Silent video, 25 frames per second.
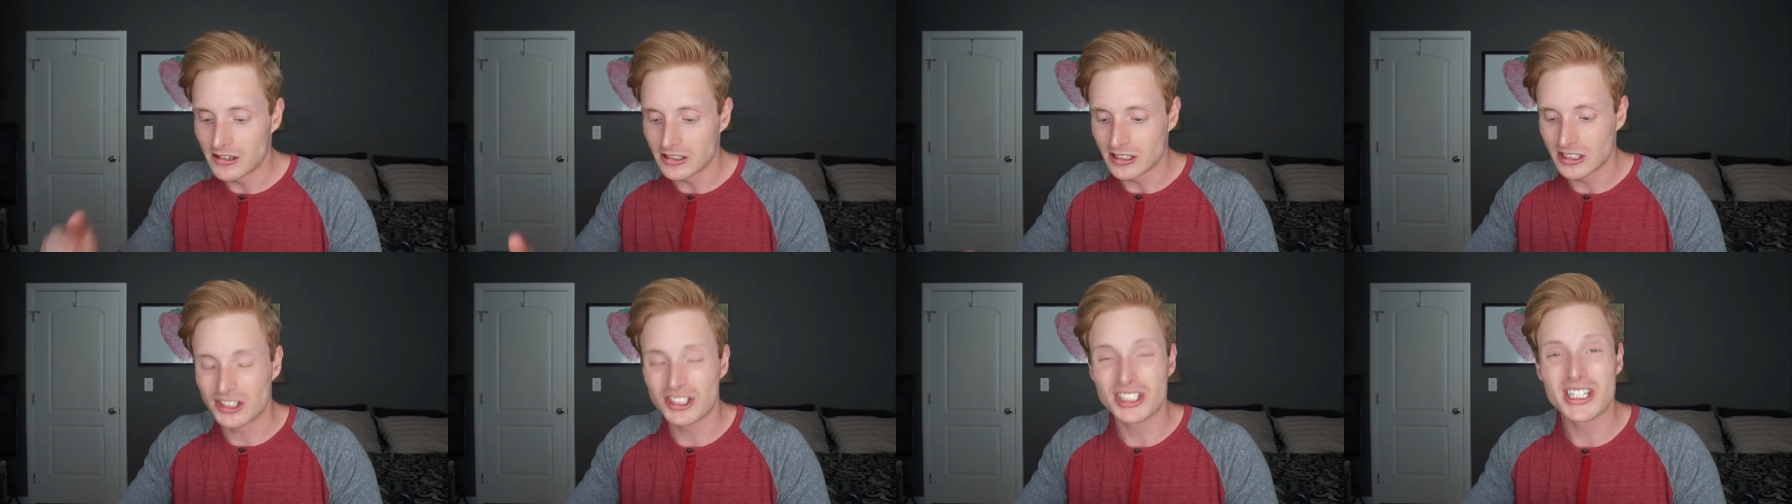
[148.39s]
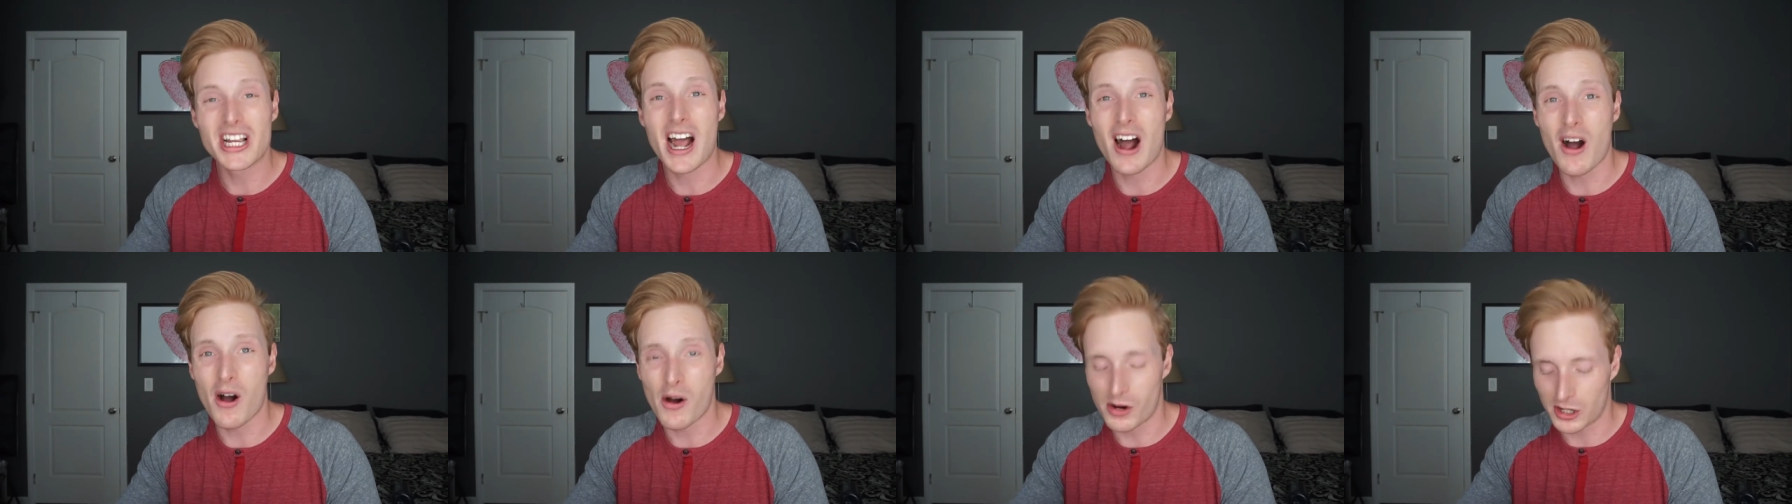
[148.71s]
and
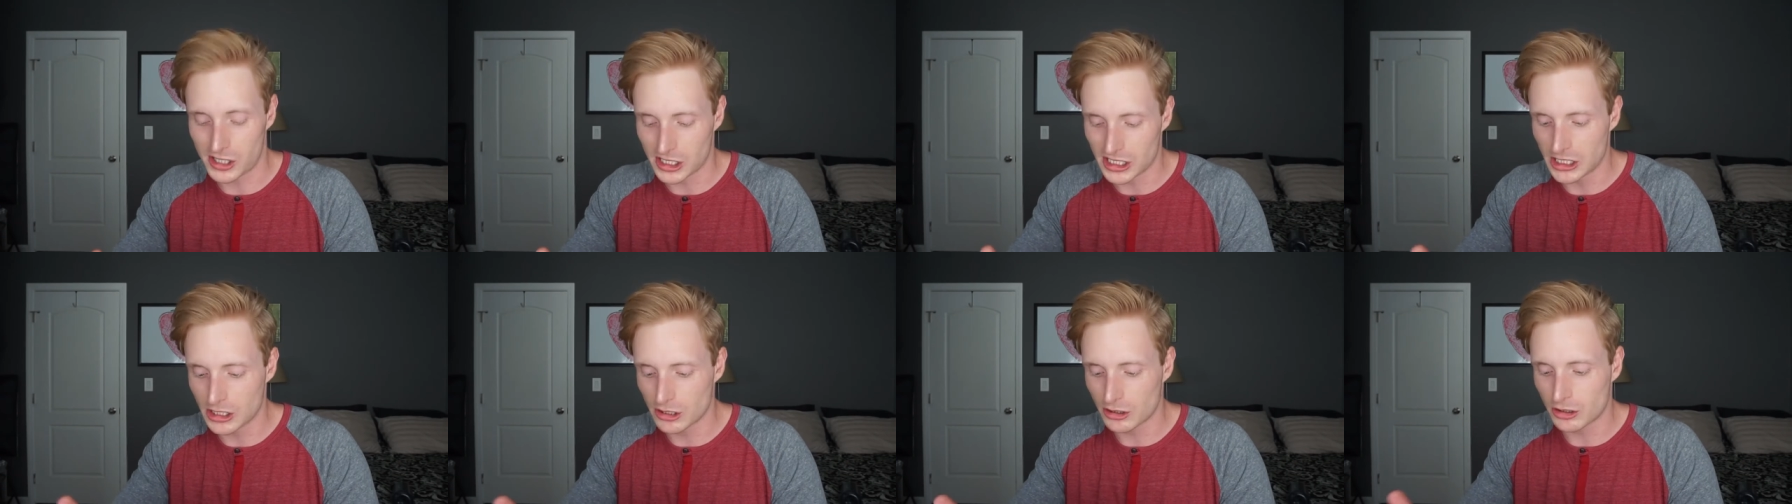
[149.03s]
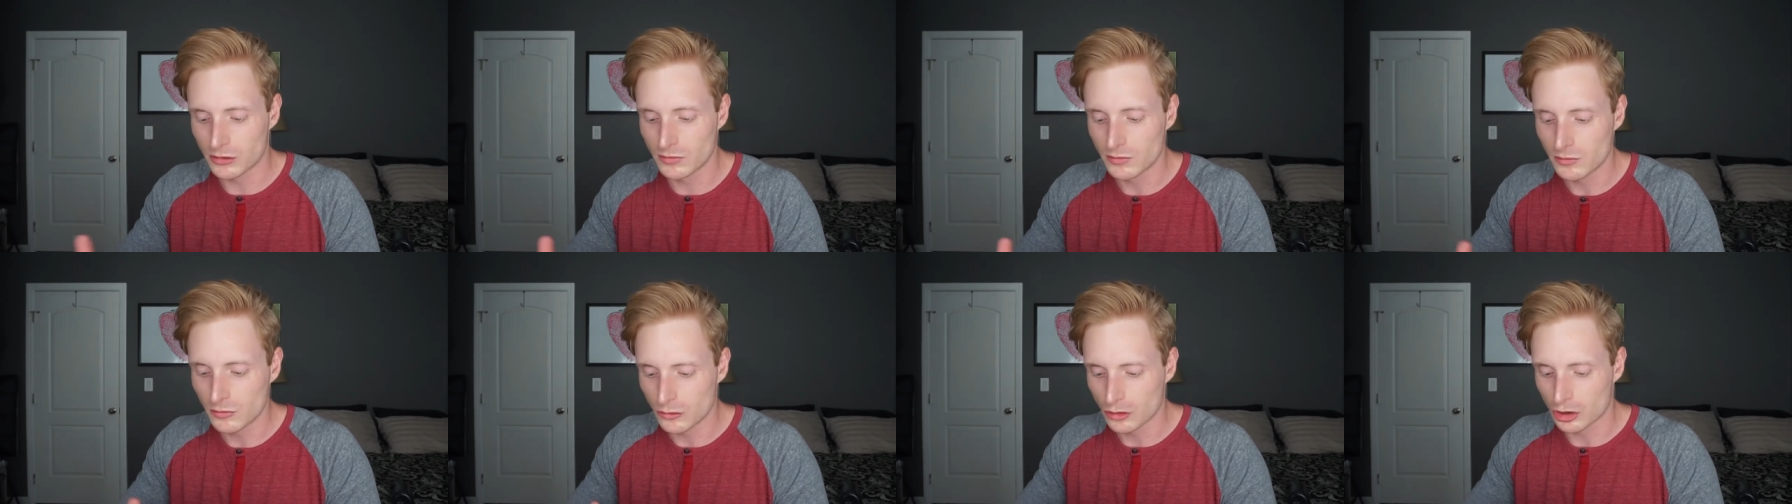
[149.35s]
see how it goes.
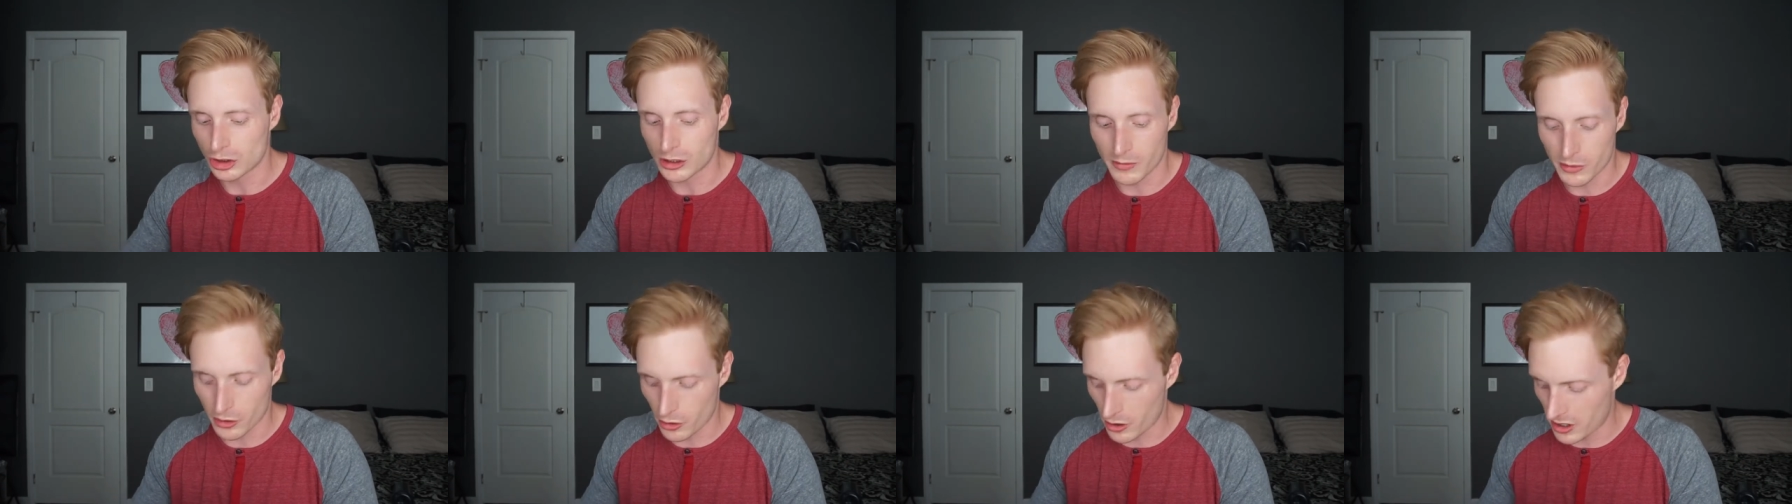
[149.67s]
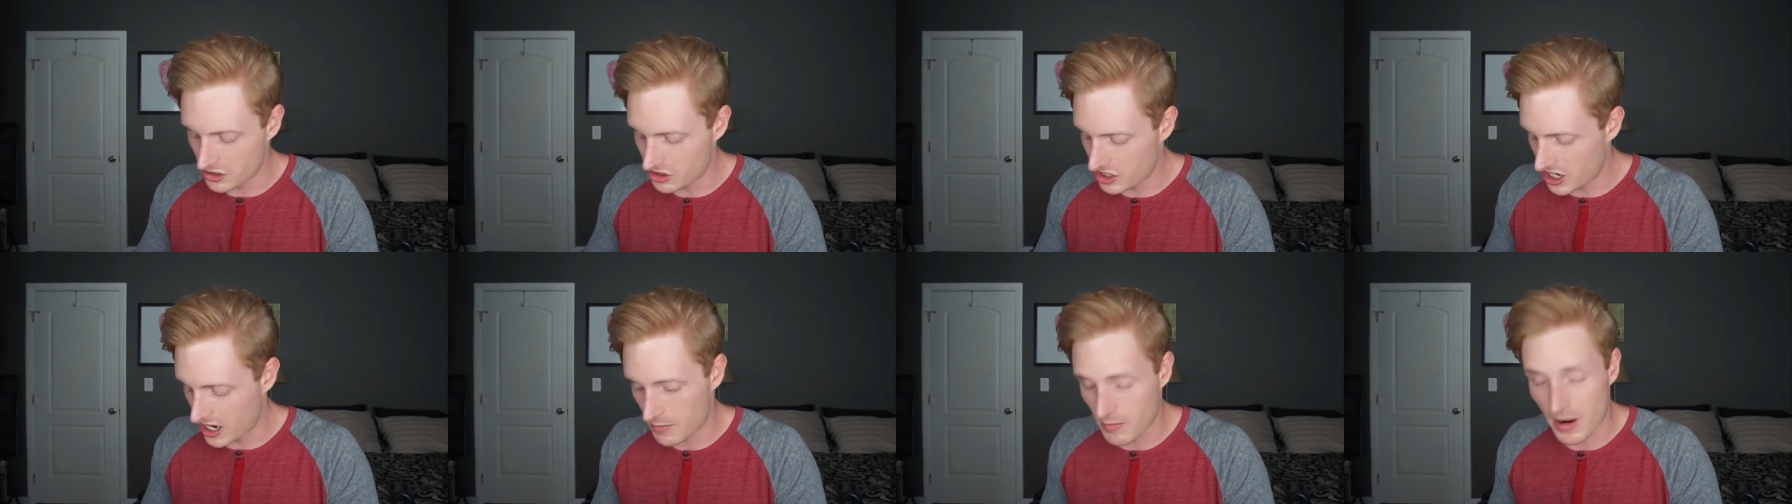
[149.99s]
So I'm gonna go
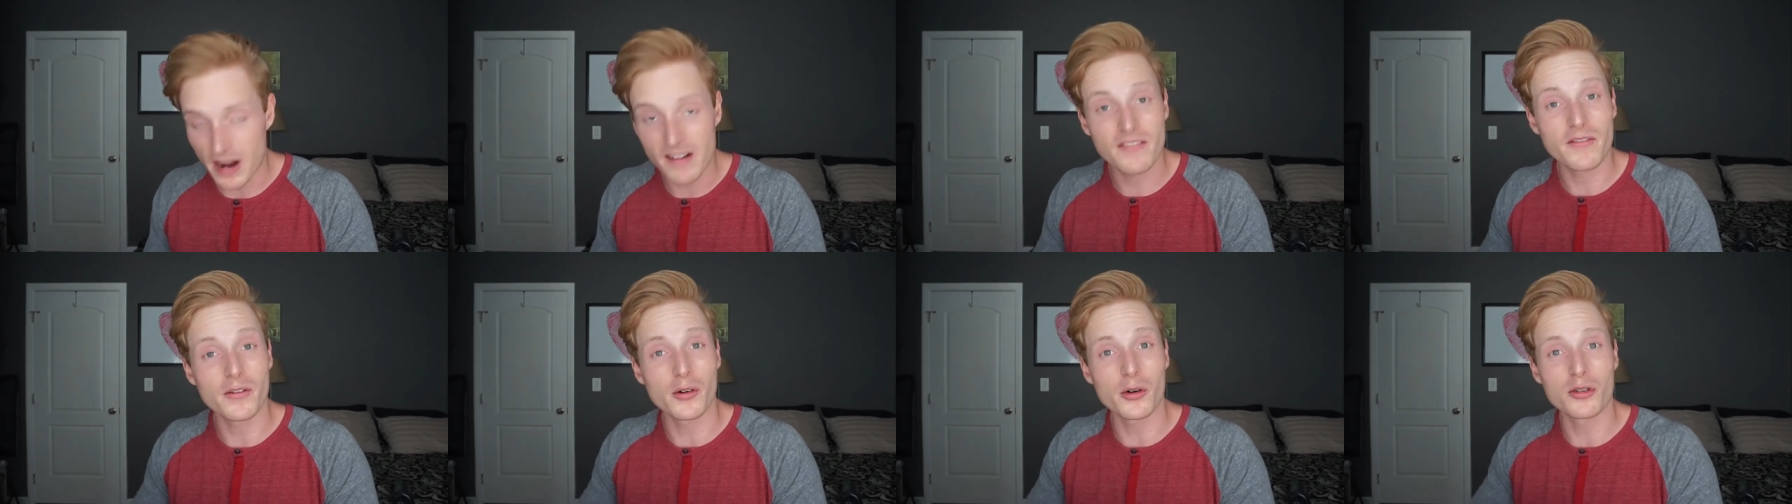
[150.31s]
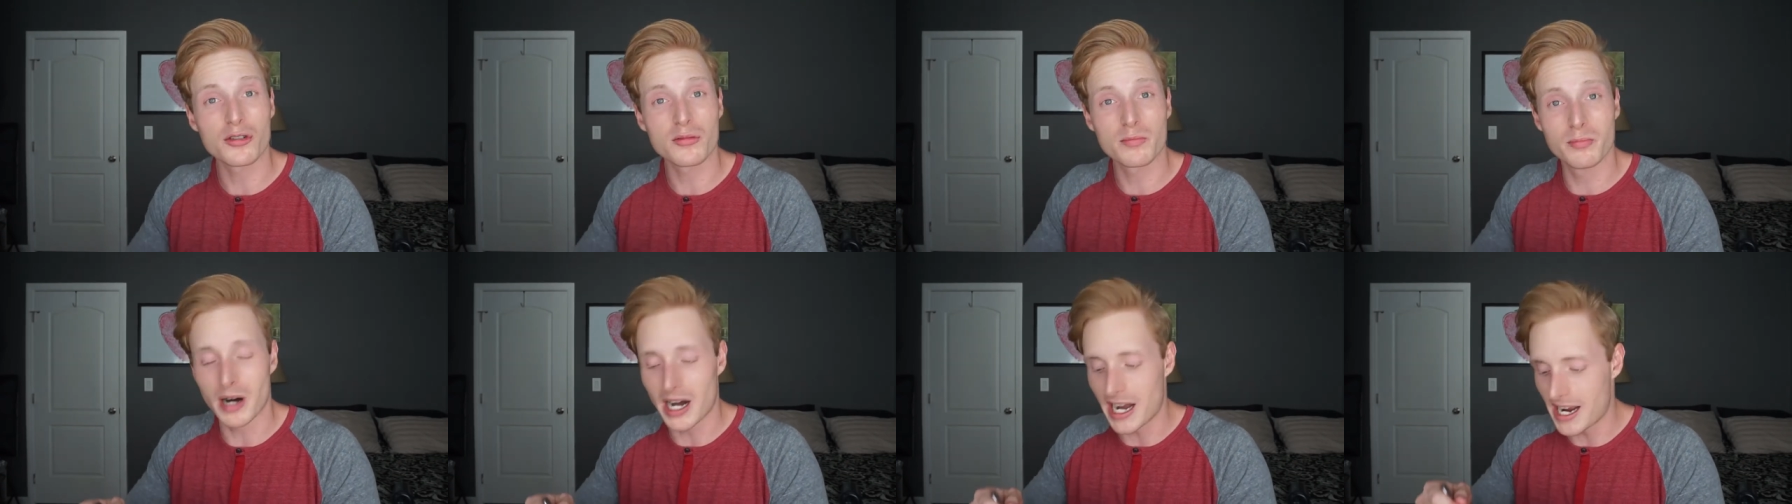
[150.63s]
ahead and take my
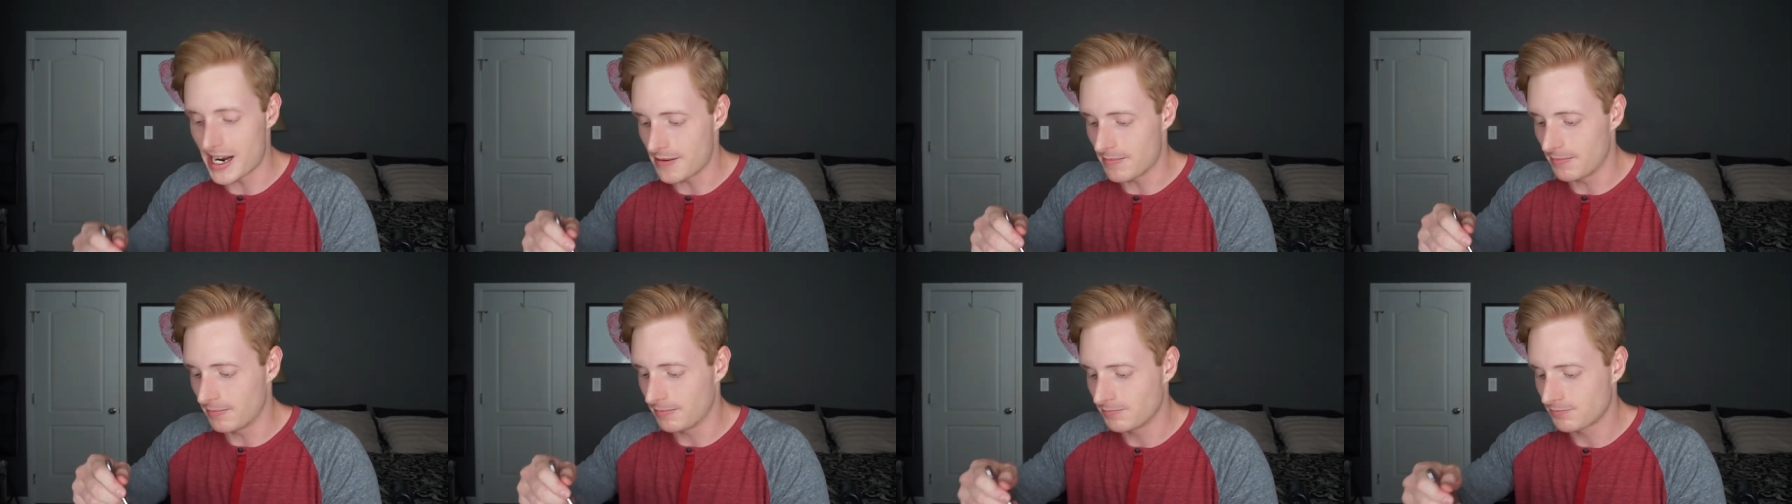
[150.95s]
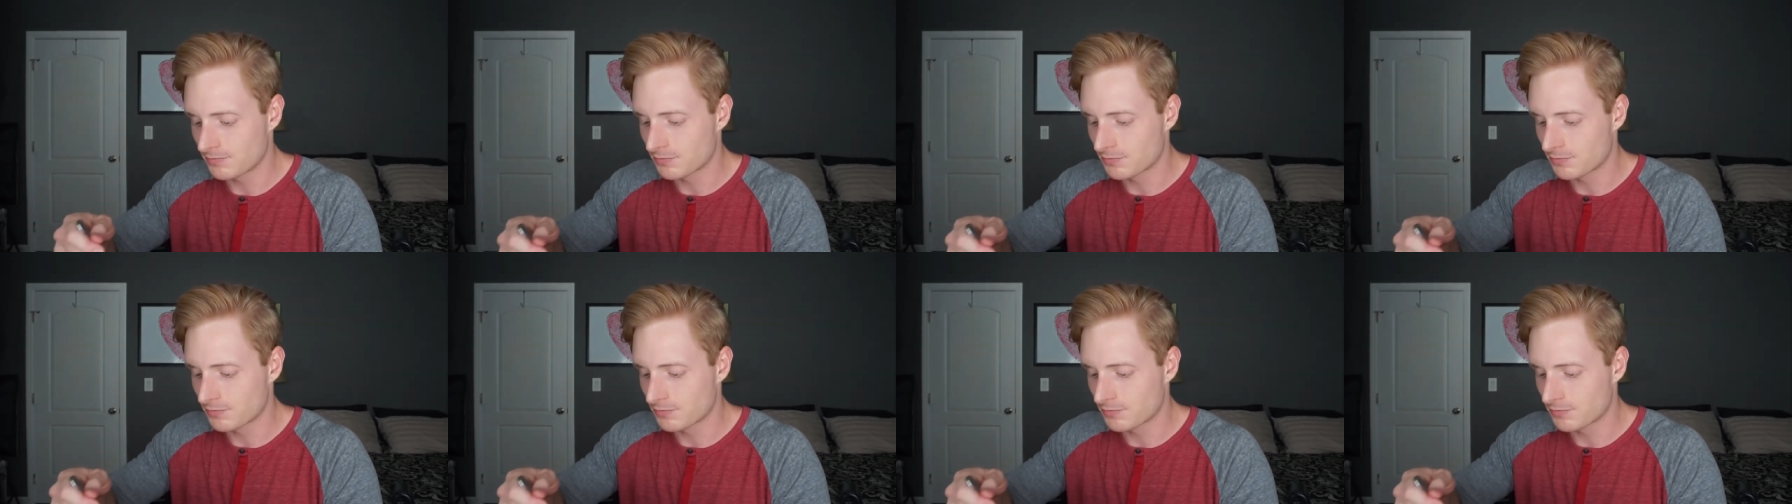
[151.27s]
first bite.